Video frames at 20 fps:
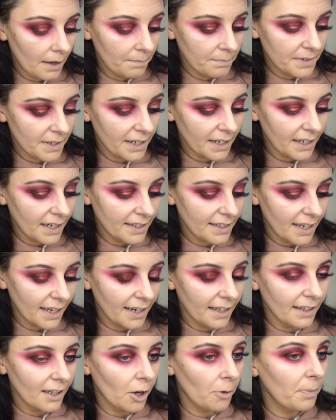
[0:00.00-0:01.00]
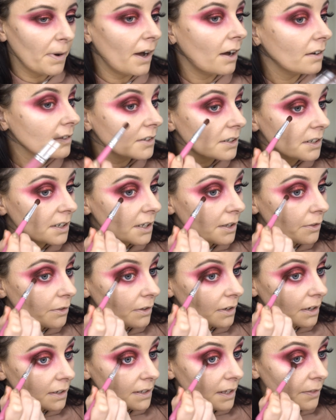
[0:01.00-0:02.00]
I'm taking a tiny little bit underneath,
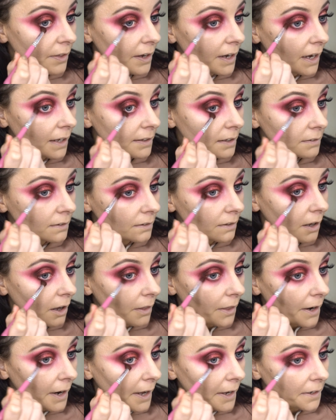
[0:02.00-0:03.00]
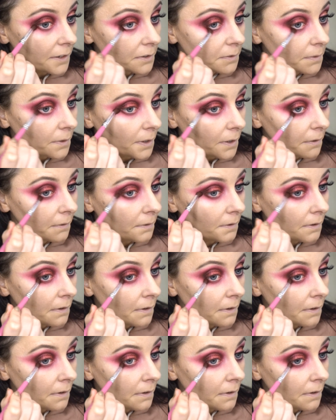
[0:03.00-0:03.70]
because I think I did on the other eye as well.